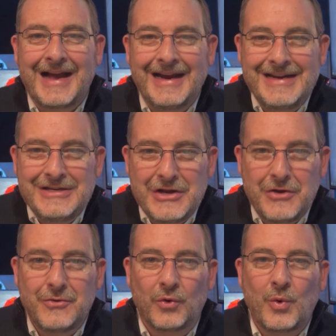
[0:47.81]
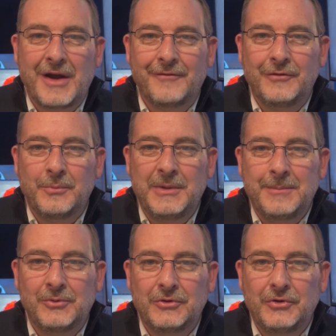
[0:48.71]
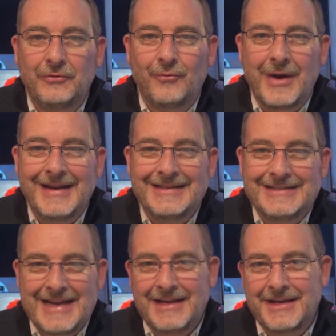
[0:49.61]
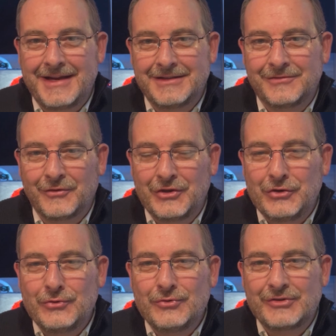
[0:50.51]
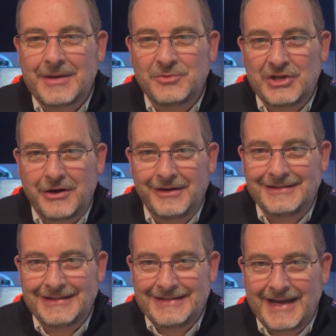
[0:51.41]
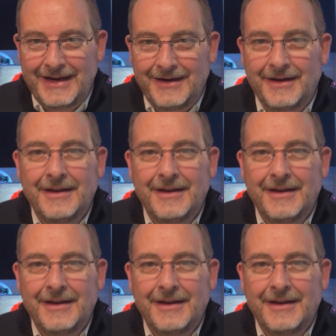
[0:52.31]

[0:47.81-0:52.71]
I know quite a few people who've waited decades for the news I'm sharing today.